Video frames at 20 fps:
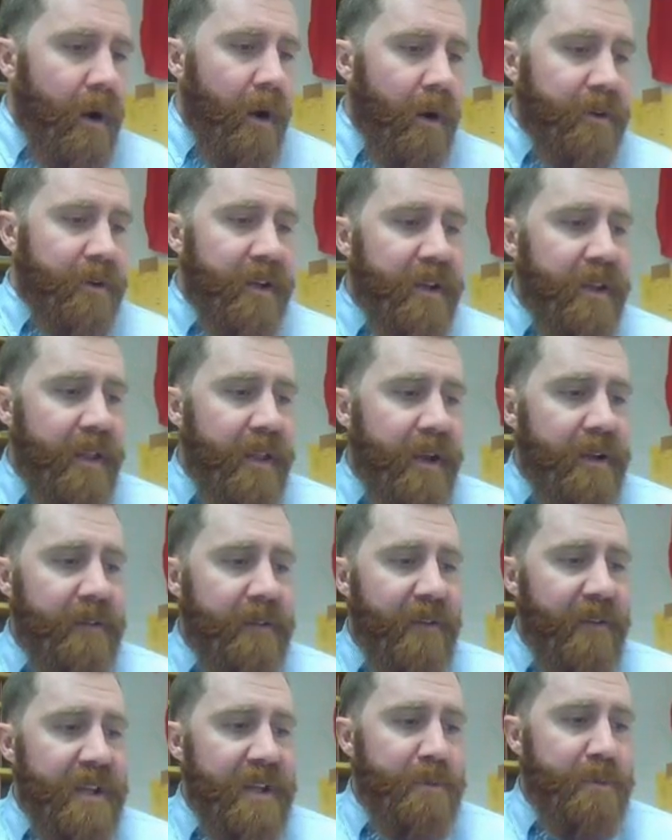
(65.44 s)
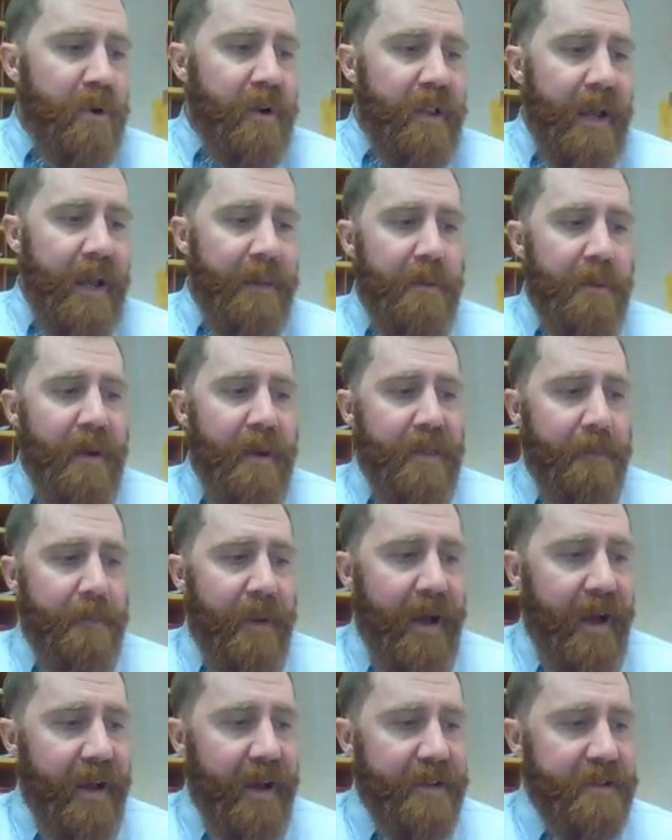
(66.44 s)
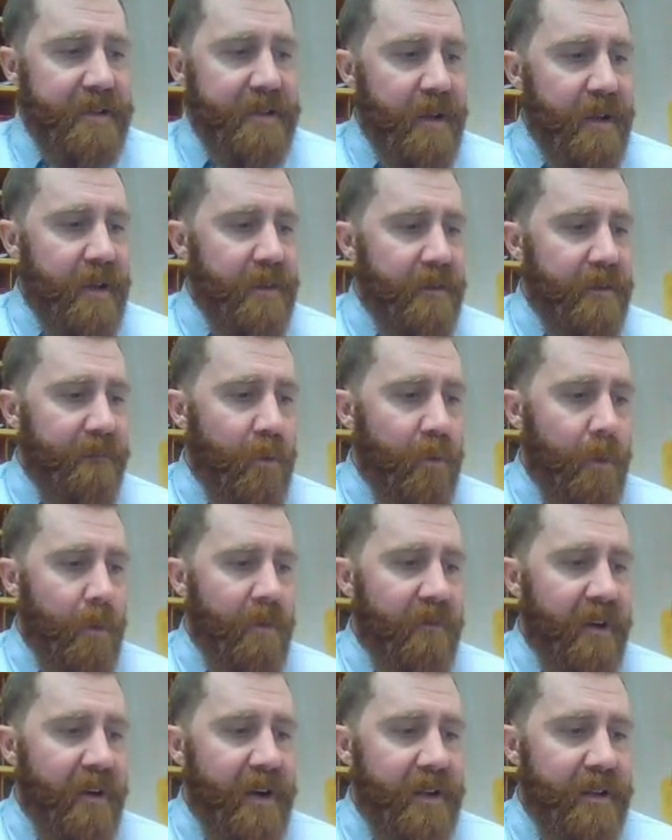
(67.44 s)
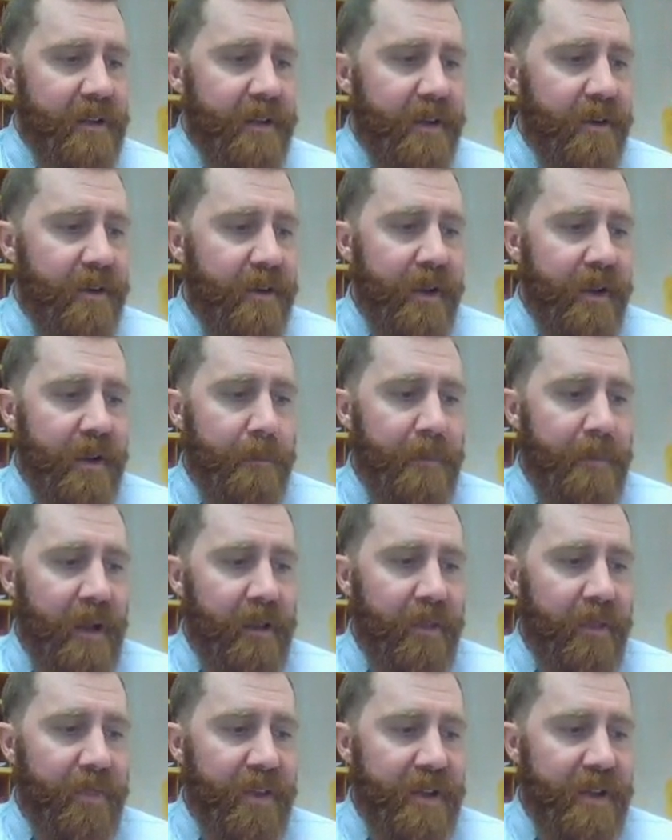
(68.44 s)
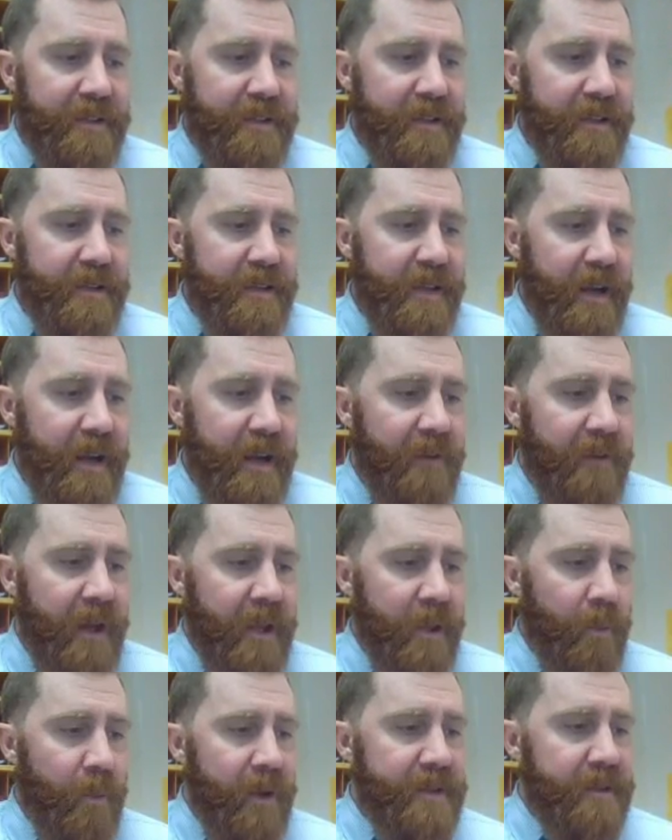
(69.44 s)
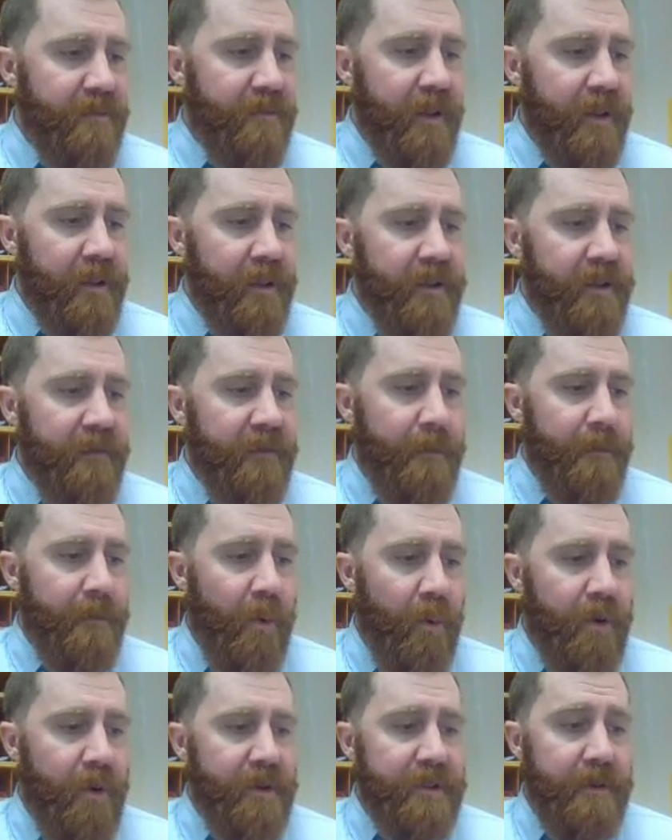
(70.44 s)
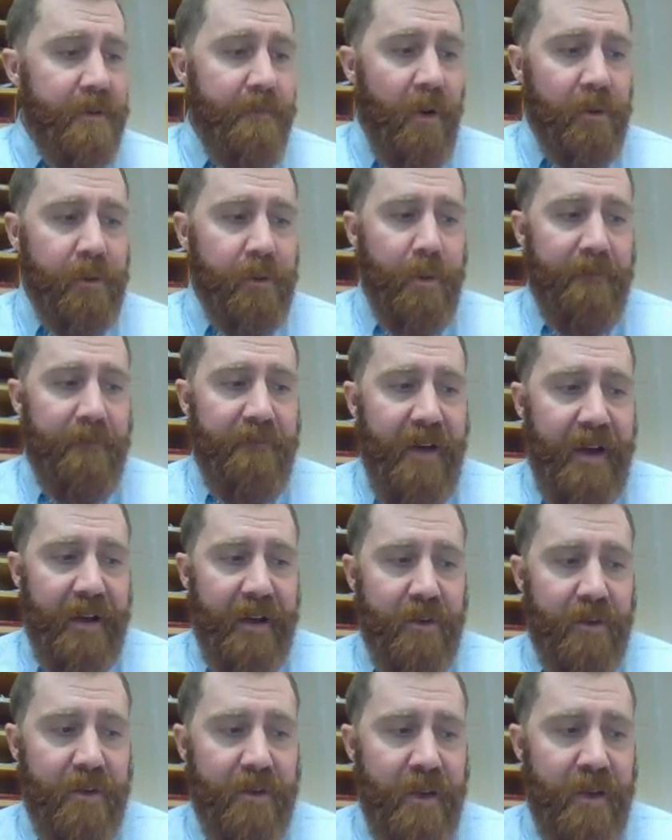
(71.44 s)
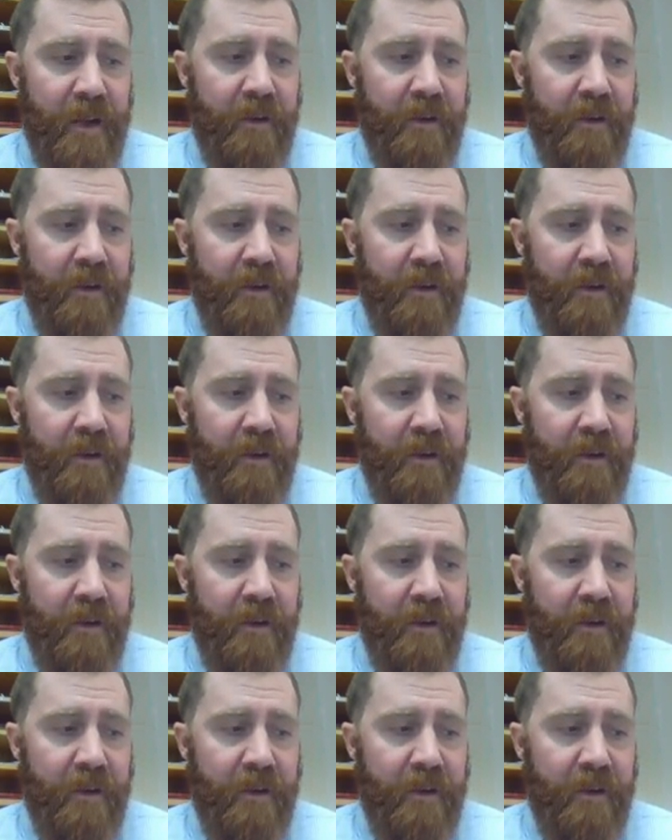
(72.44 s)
articulate a defensible claim about the past in the form of a clear and compelling thesis that evaluates the relative importance of multiple factors